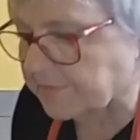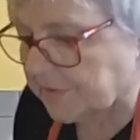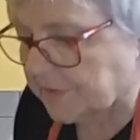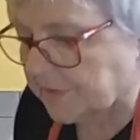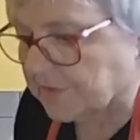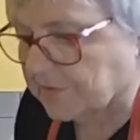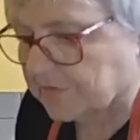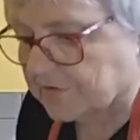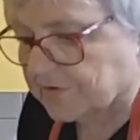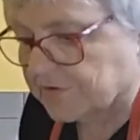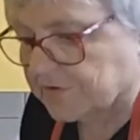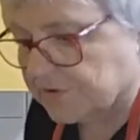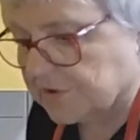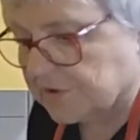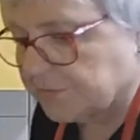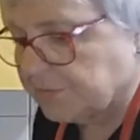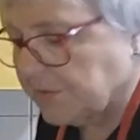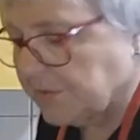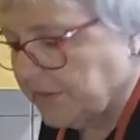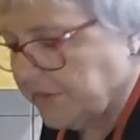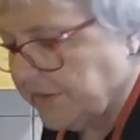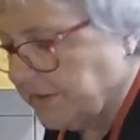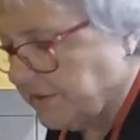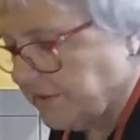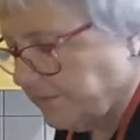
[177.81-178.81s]
you can
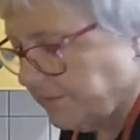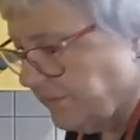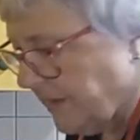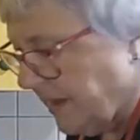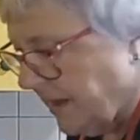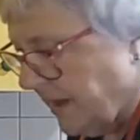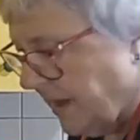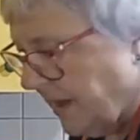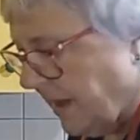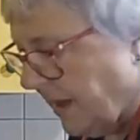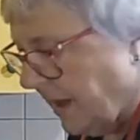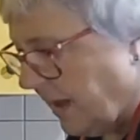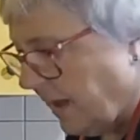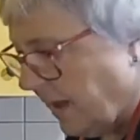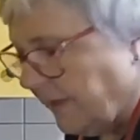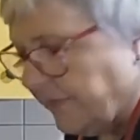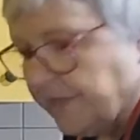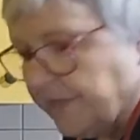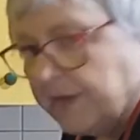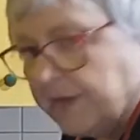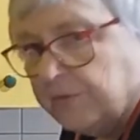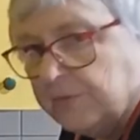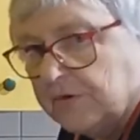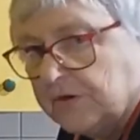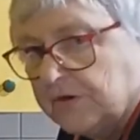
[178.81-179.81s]
triple them, and
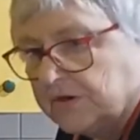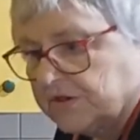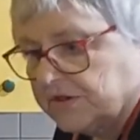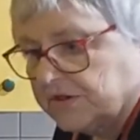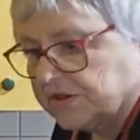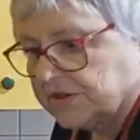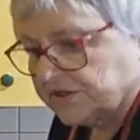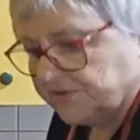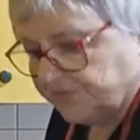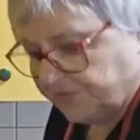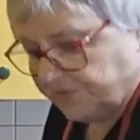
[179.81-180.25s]
they work just